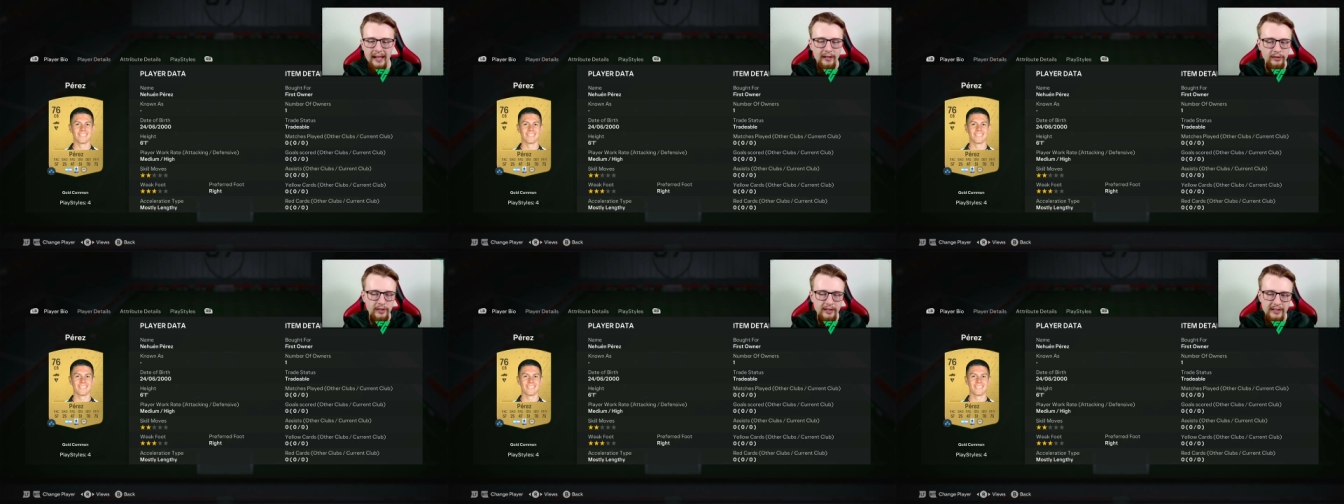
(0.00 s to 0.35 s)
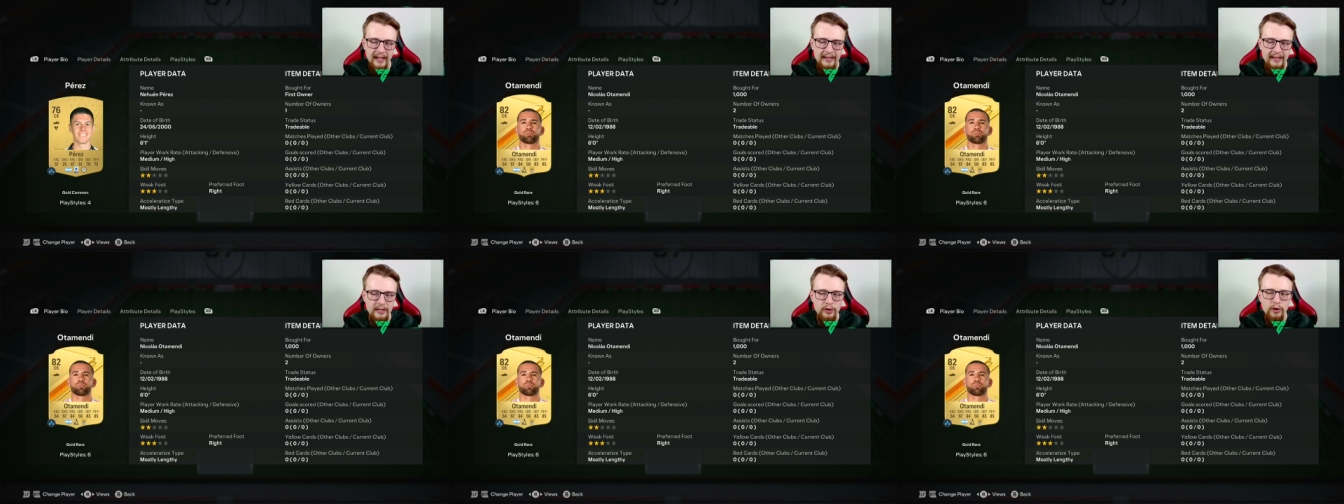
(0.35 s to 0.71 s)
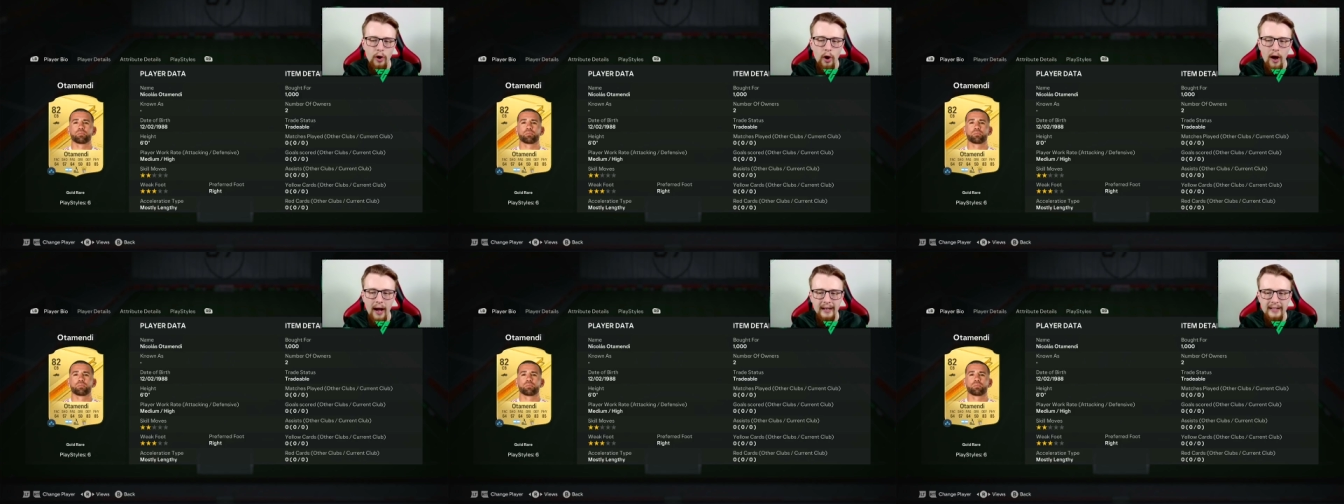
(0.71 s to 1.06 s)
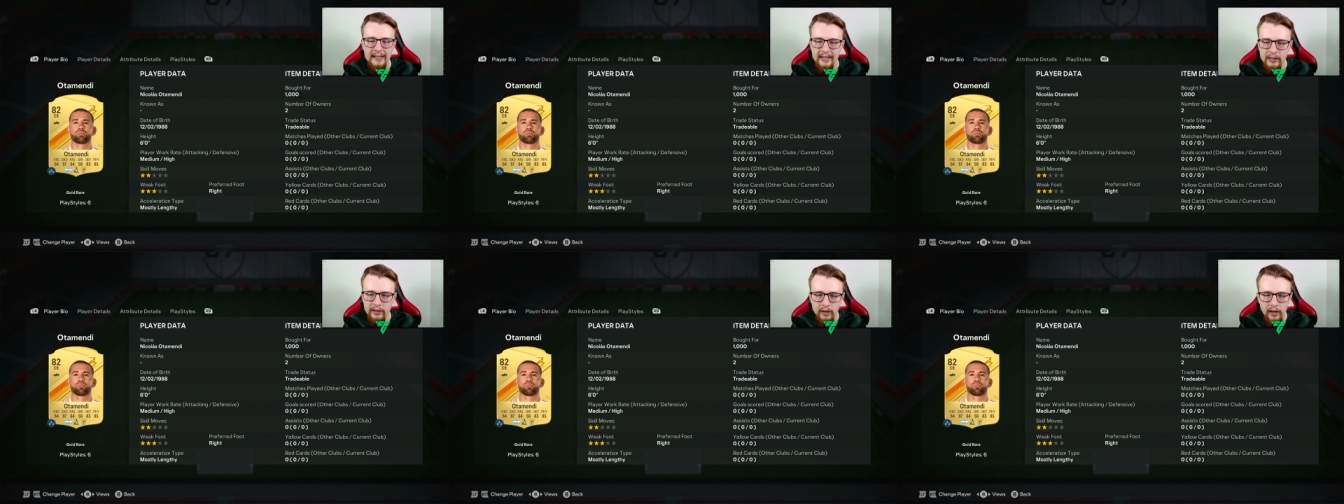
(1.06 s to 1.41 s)
understand it's not
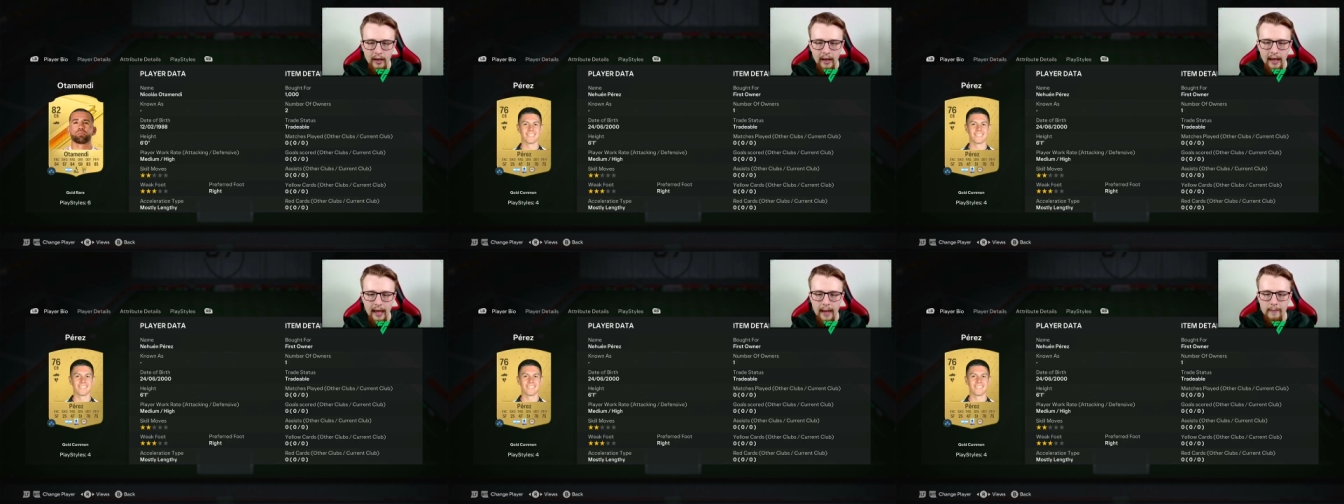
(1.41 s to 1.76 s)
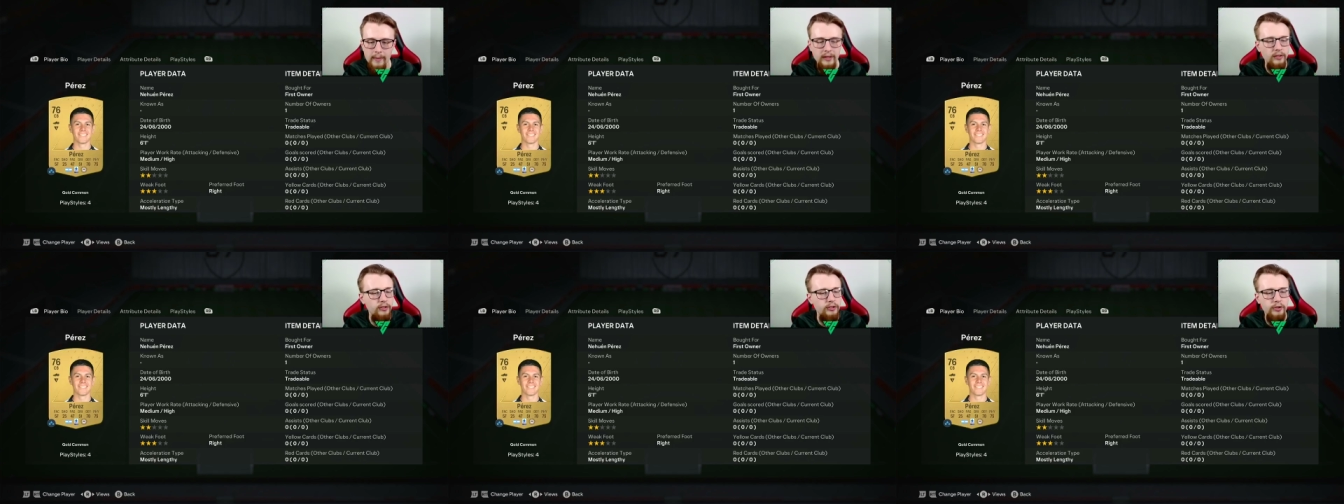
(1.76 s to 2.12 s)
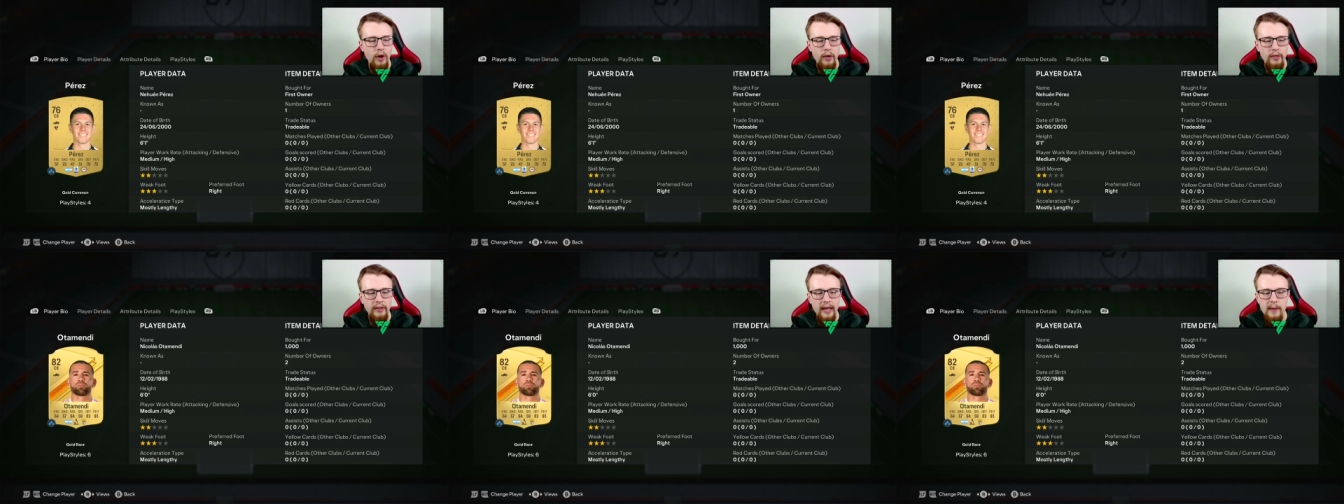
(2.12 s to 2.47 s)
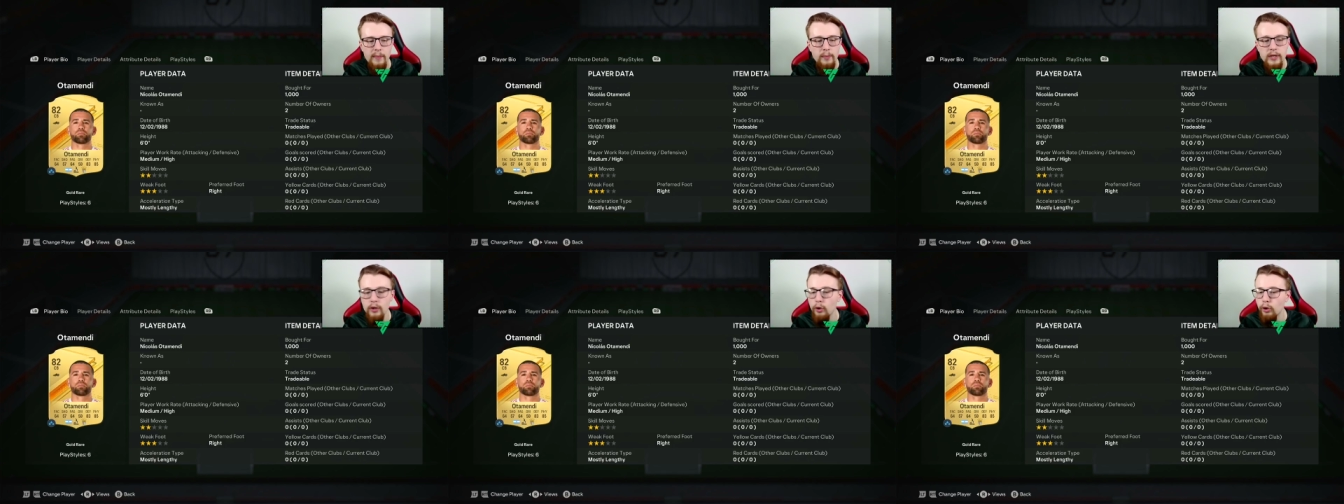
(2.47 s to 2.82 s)
ideal. And at the start of the game,
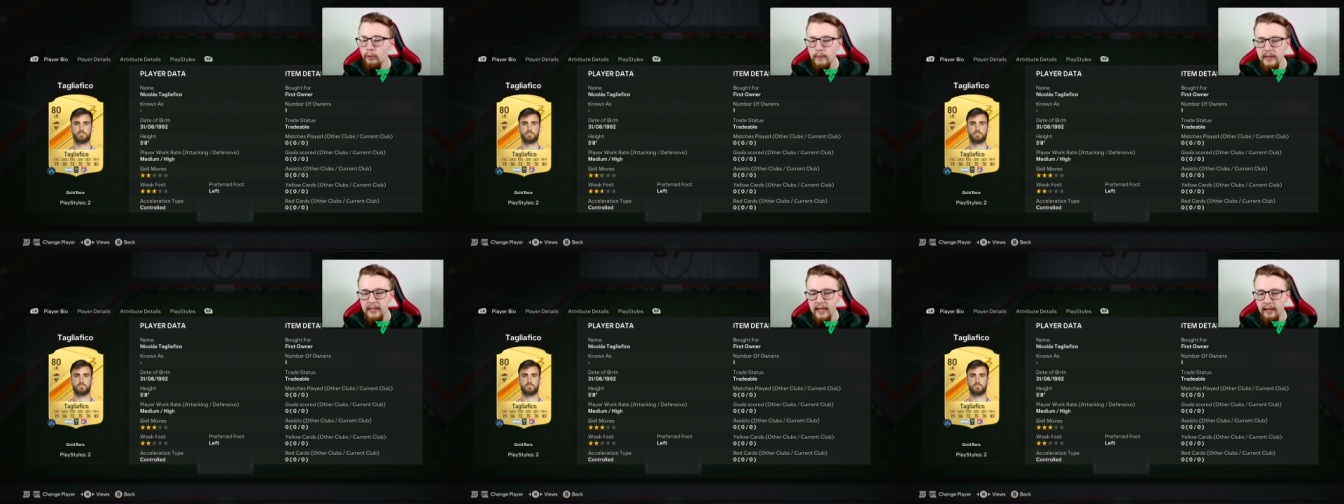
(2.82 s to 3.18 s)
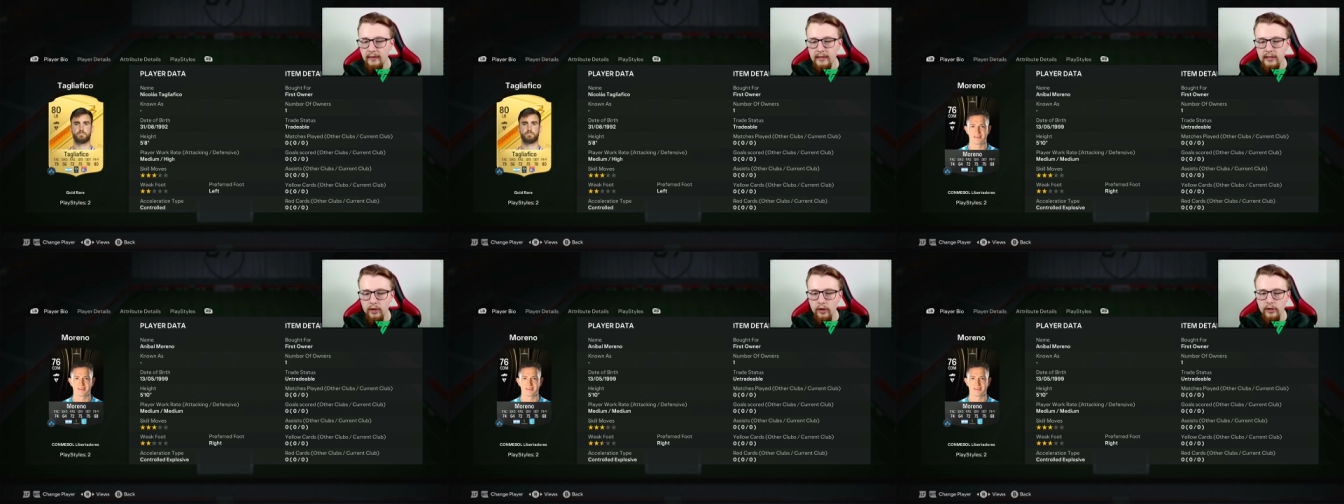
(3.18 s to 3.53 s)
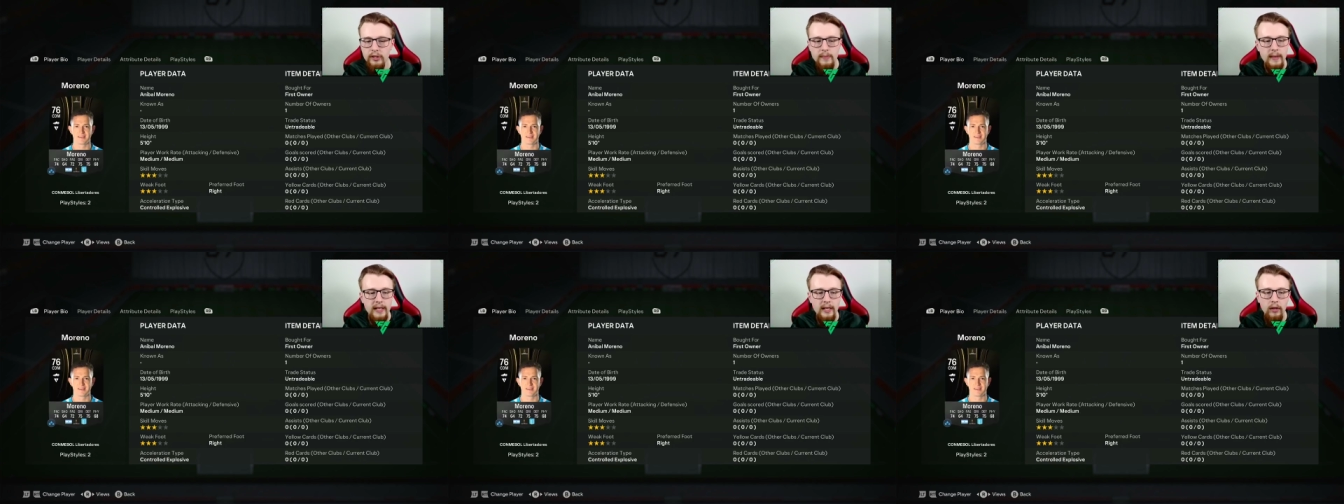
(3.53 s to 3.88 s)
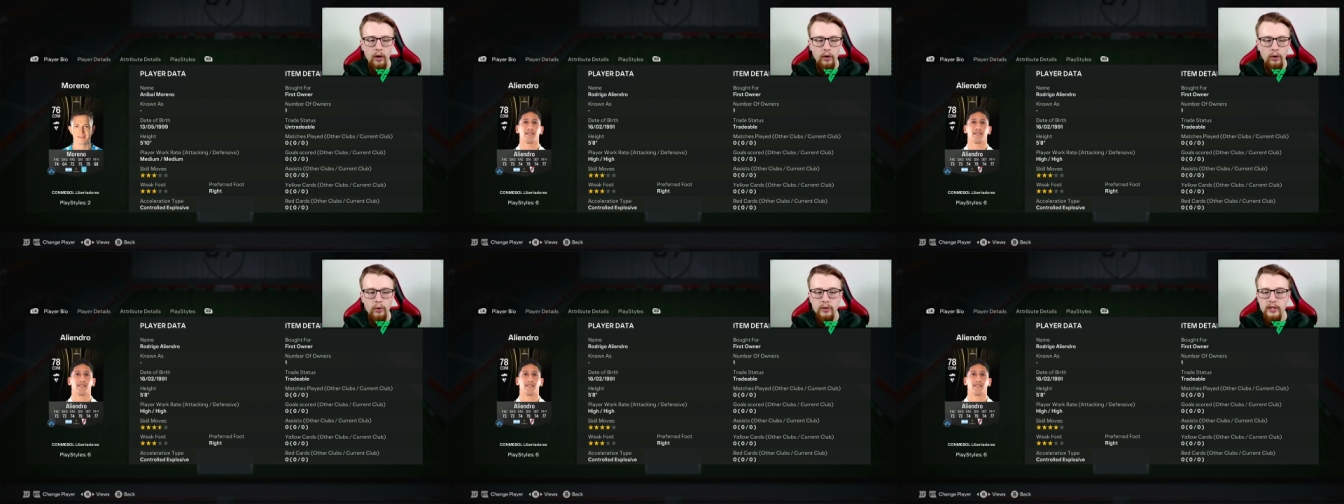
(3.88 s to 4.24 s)
we could be selling these on to make a lot of
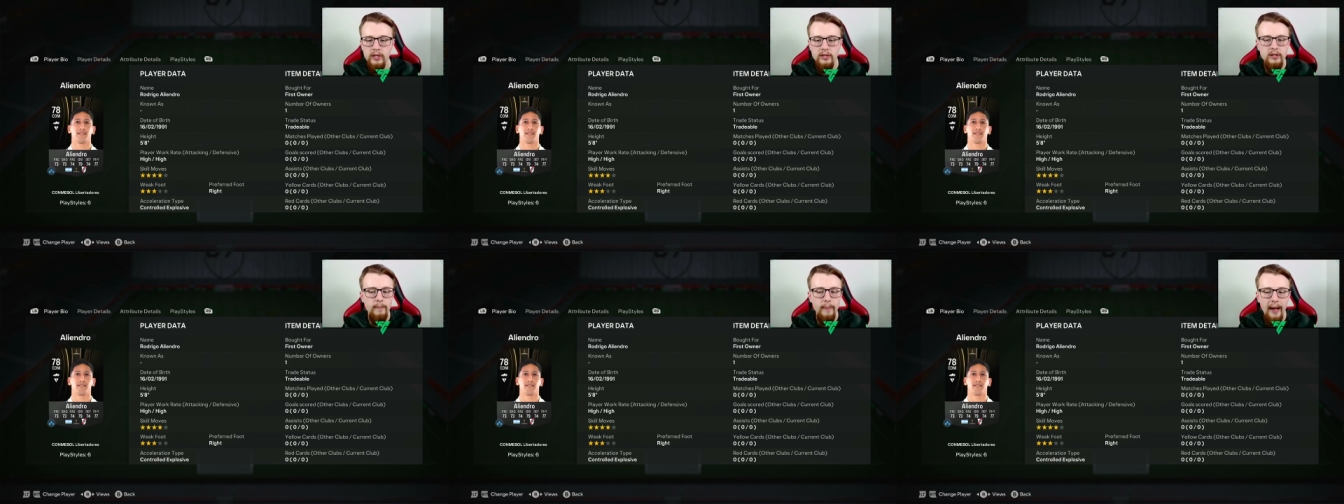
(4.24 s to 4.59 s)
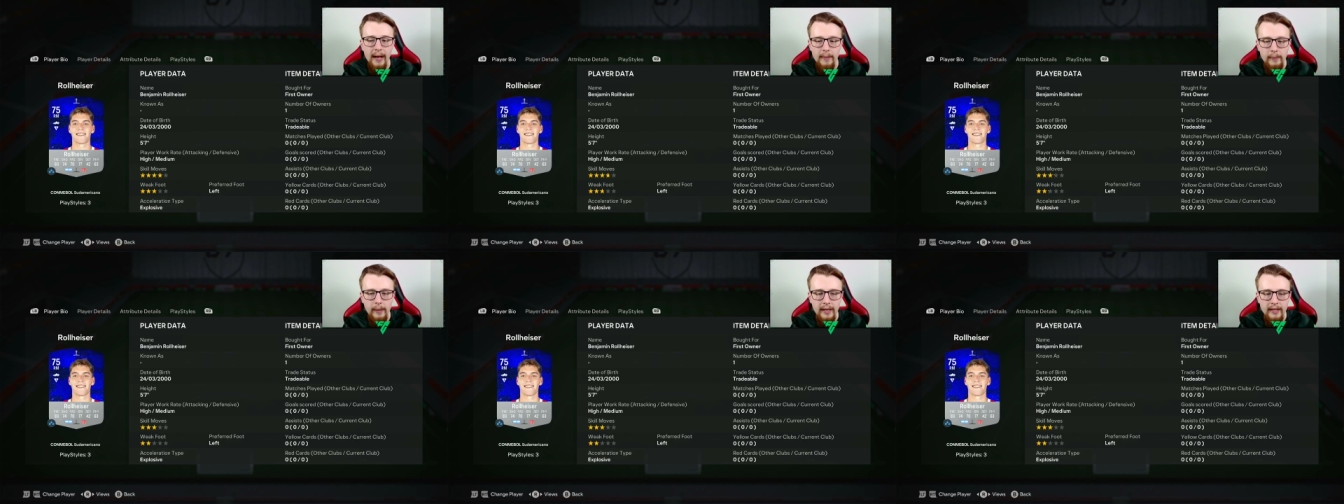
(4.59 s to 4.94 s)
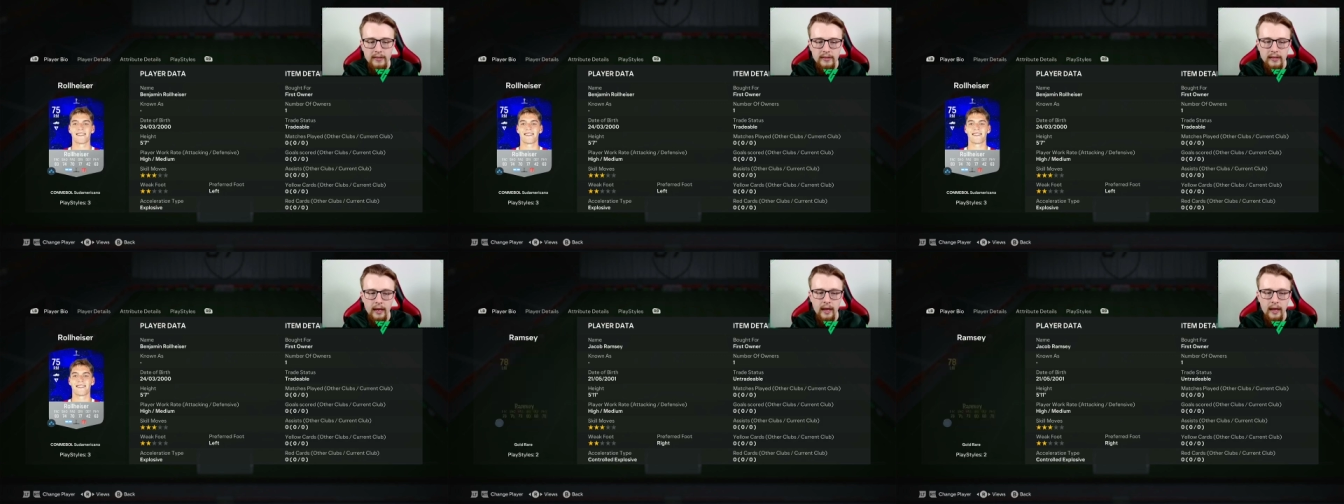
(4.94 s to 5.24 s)
coins to buy players.